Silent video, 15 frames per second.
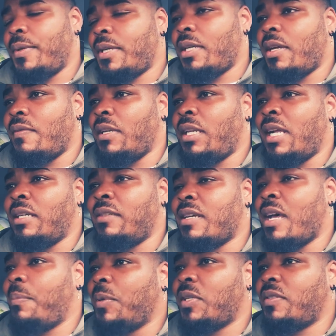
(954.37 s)
covered a lot of
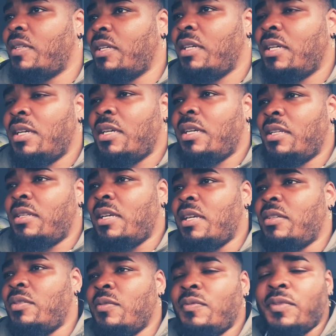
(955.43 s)
topics.
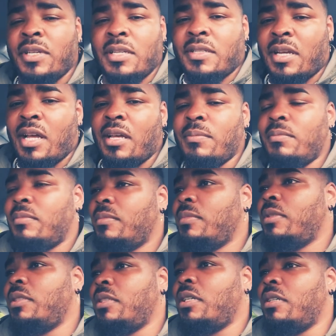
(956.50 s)
Thank you for your time.
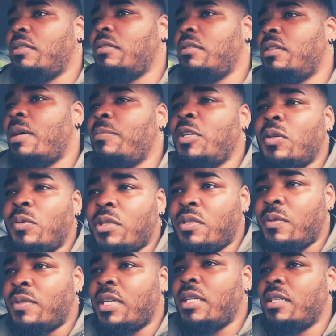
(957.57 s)
Let me know what
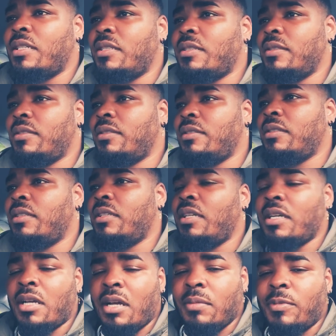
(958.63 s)
you think,
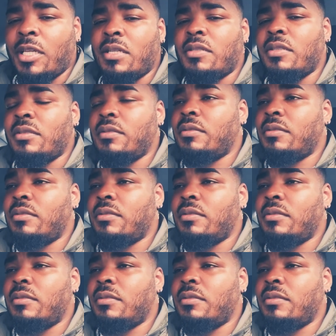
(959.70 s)
and God bless.